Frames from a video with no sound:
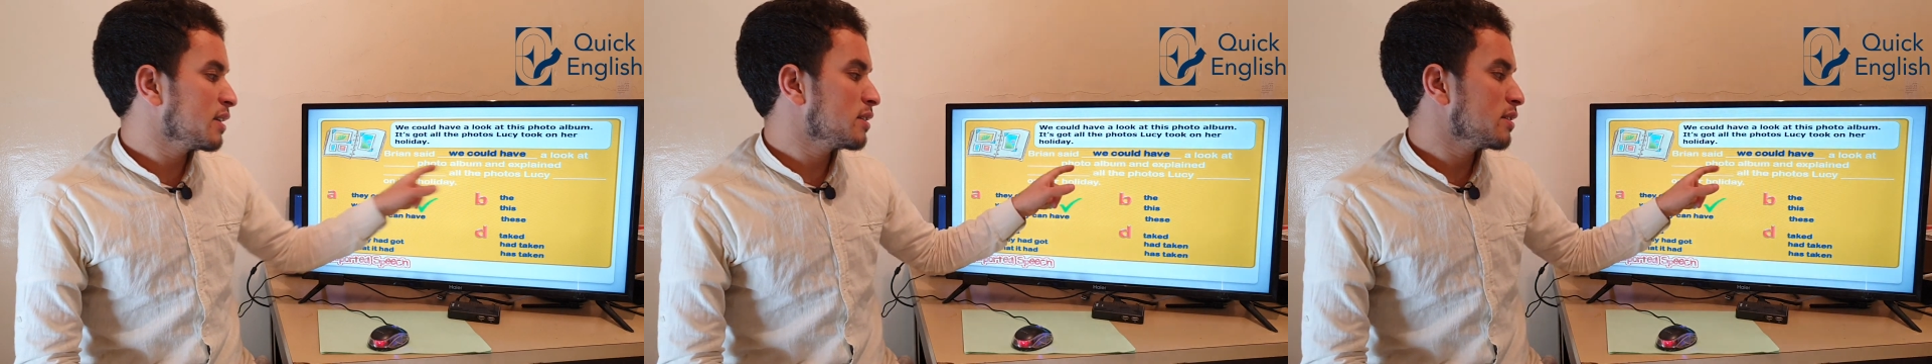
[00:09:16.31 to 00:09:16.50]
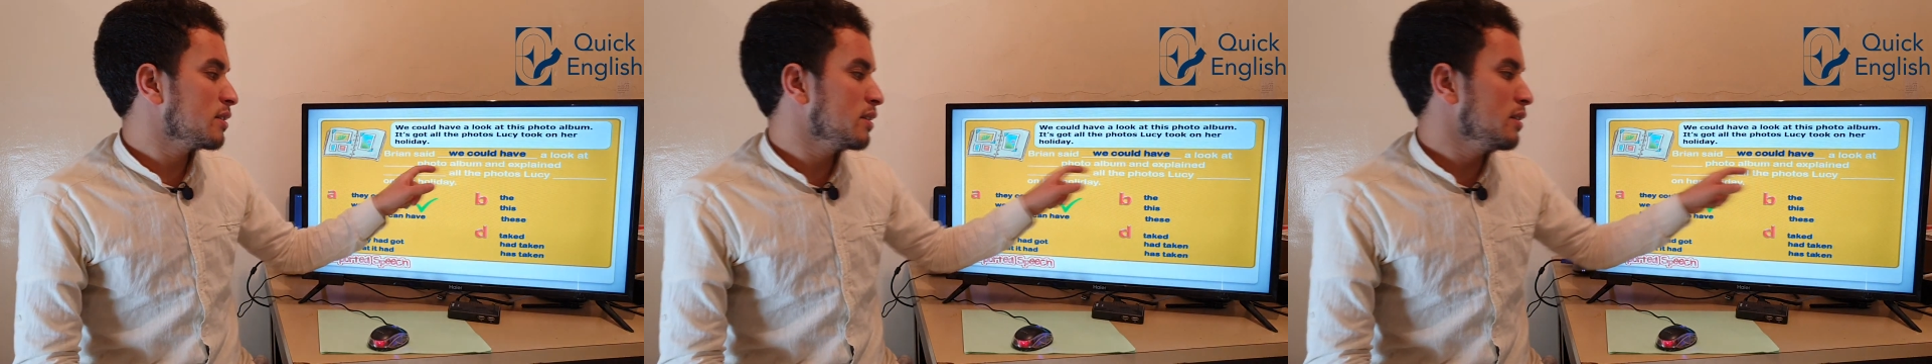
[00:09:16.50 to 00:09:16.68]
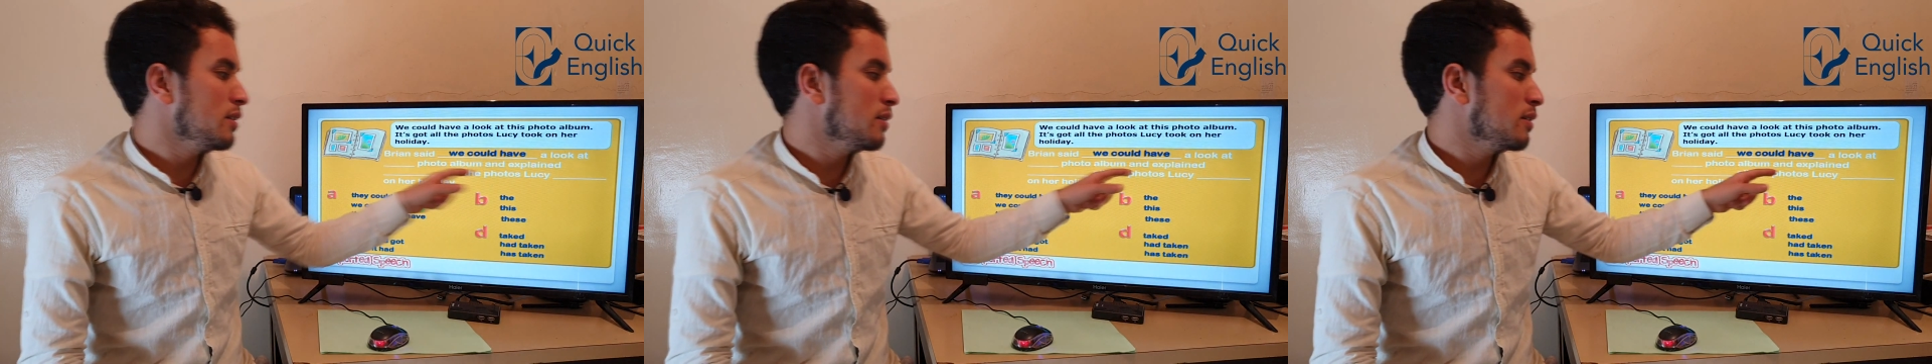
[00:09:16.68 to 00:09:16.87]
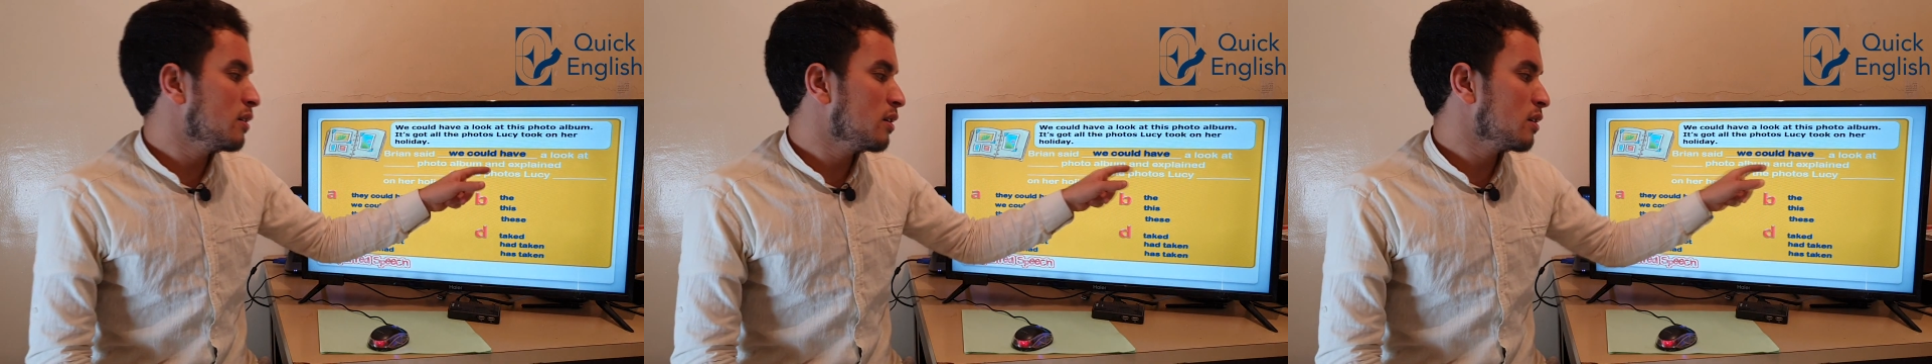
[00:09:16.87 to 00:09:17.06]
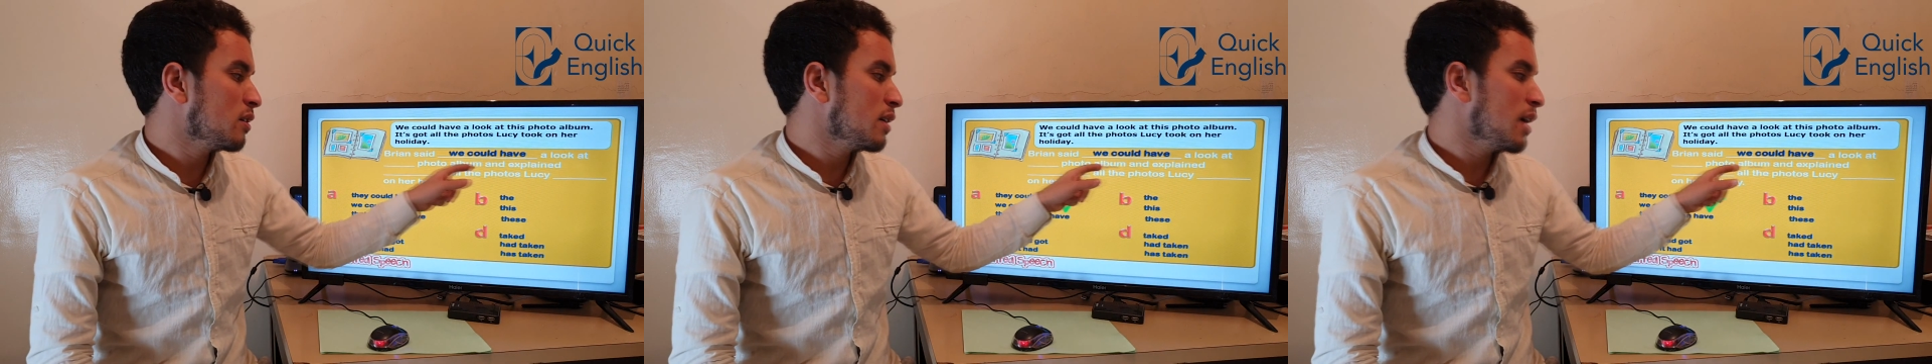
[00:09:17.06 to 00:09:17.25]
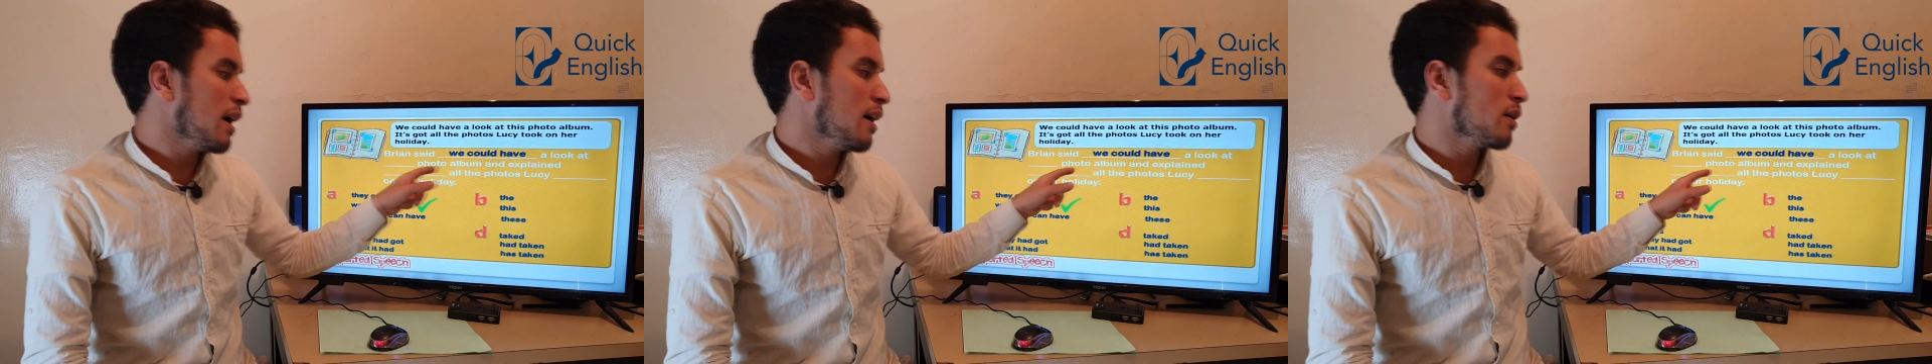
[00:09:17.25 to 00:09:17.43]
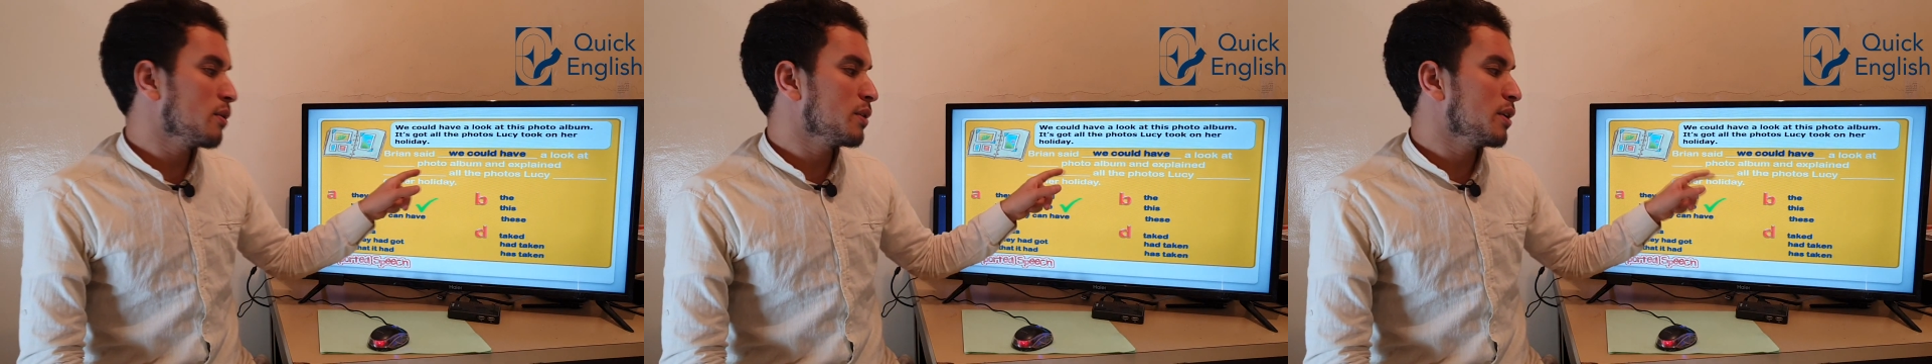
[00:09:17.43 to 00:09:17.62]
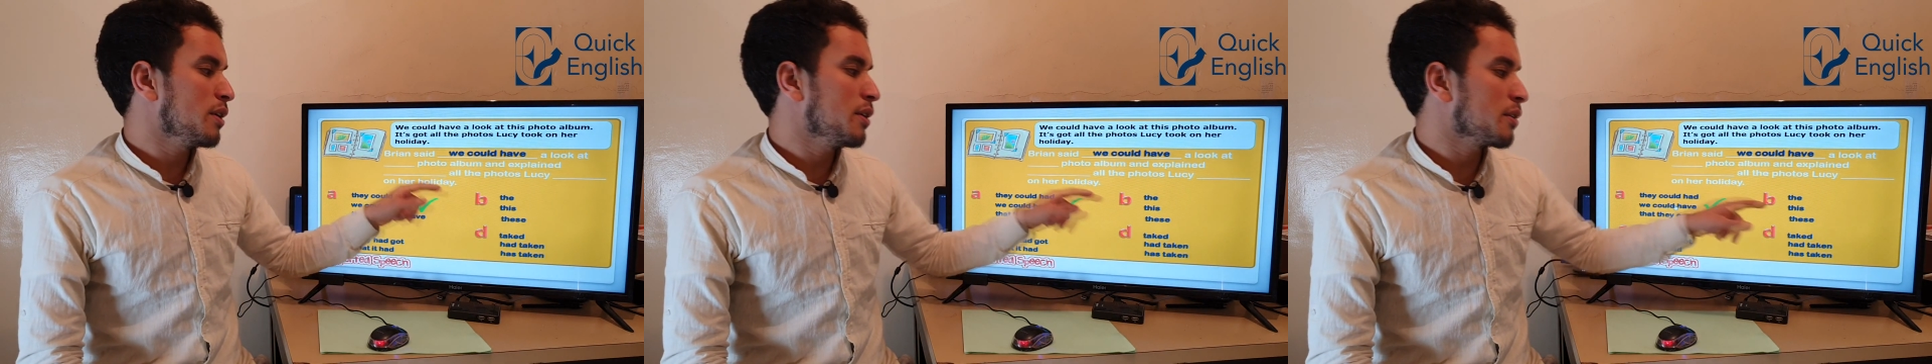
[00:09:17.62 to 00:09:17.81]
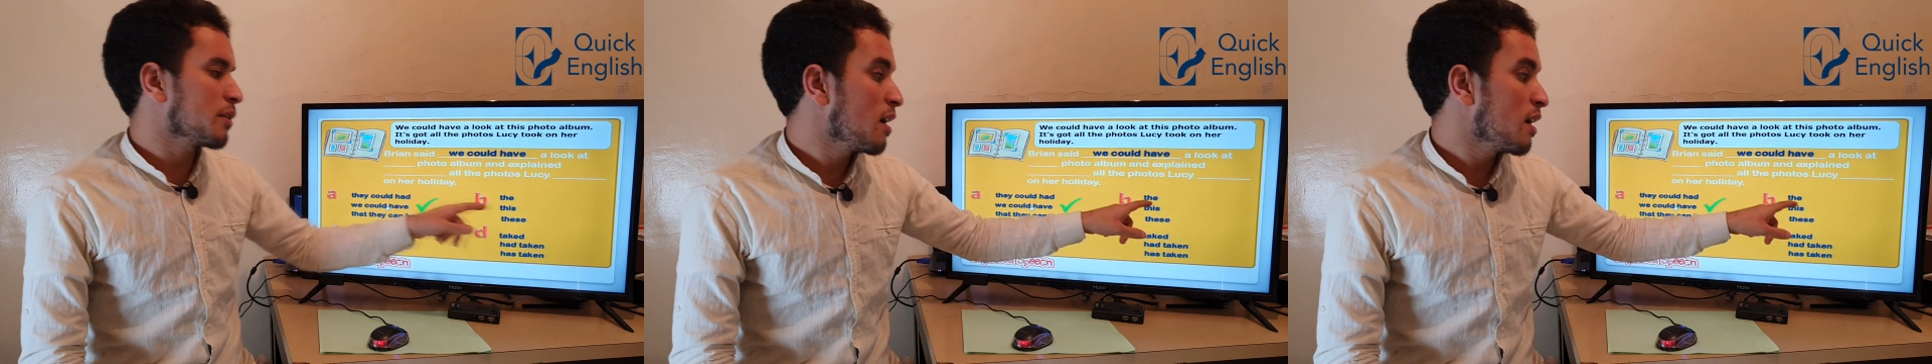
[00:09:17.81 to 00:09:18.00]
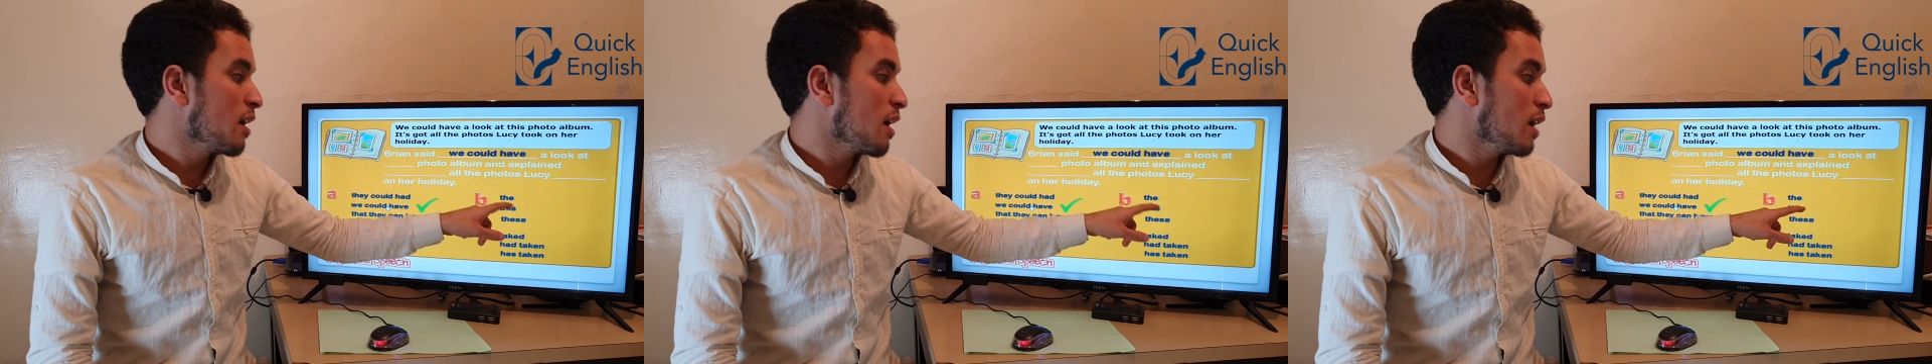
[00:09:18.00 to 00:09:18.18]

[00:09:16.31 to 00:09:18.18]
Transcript: singular noun here.